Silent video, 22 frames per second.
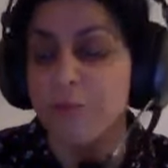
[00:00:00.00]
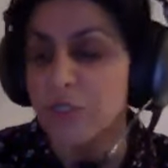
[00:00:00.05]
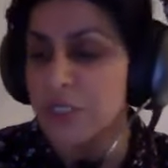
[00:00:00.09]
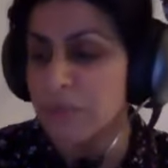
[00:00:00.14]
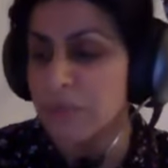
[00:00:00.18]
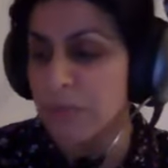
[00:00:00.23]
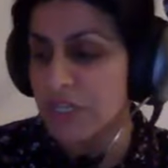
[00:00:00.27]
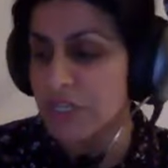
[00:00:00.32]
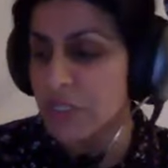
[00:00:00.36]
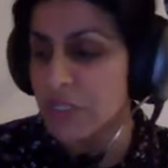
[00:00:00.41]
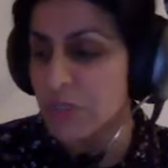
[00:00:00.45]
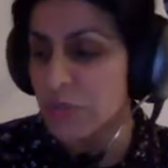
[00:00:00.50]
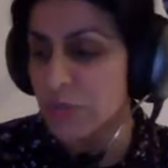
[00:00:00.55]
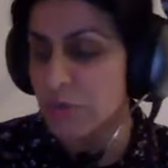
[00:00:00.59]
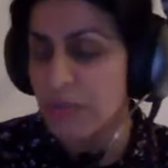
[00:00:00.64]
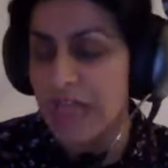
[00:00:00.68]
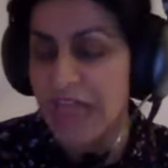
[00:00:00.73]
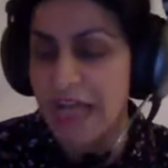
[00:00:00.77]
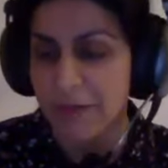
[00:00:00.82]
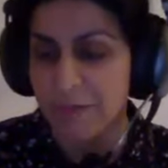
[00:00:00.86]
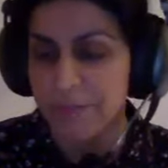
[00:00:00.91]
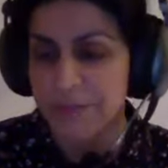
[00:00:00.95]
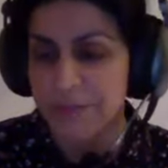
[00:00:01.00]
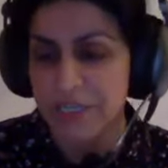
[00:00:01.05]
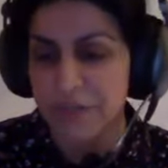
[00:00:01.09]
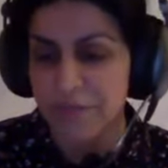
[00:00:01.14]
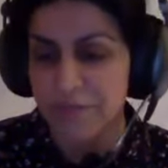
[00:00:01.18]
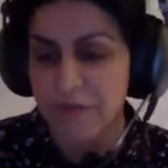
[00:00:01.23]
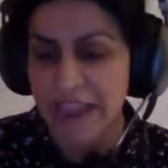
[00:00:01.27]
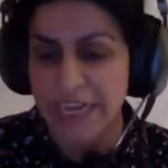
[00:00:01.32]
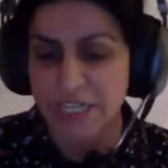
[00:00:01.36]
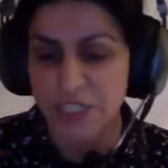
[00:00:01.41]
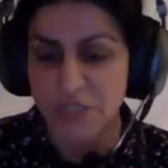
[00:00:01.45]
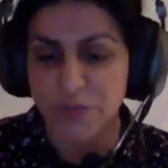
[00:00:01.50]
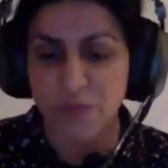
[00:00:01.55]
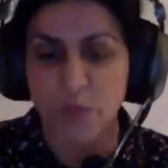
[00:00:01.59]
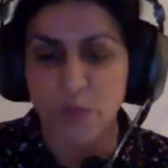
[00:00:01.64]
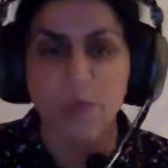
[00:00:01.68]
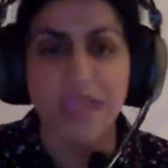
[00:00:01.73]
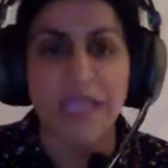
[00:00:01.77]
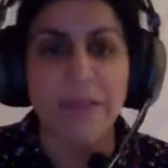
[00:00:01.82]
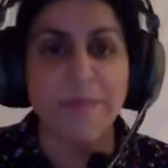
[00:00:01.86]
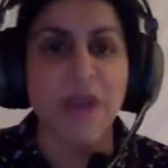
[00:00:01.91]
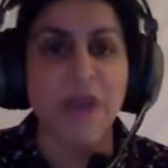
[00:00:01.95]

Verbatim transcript: which my school helped arrange for me.